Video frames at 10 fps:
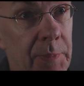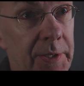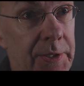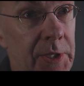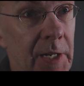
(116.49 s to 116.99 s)
by
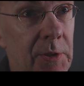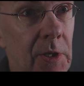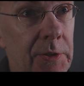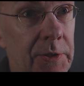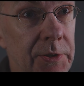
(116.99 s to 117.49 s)
the time you got
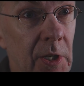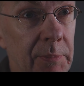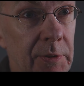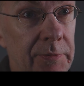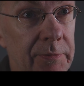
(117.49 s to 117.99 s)
to the top
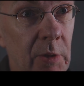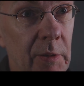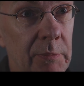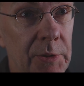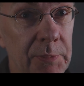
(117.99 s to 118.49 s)
of
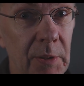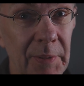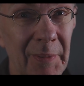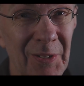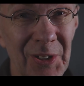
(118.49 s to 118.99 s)
what was probably
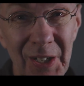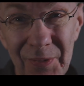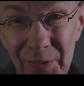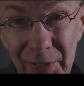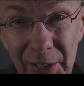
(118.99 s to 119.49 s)
about
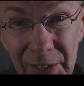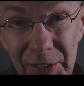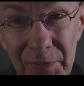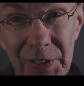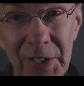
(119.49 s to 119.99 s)
seven flights
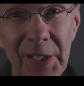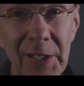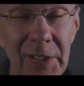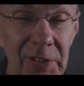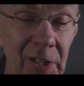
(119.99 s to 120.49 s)
of
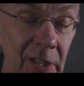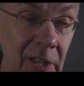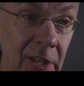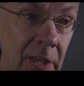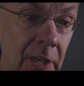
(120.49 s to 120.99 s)
stairs.
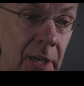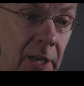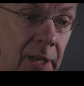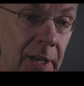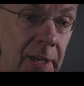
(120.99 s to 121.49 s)

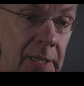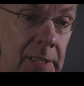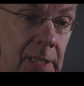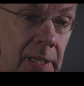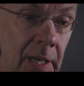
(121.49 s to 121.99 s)
Uh,
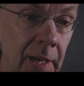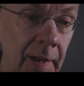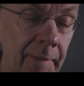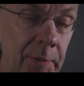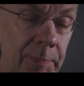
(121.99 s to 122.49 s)

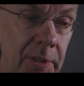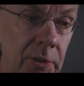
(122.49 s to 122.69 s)
and there'd be a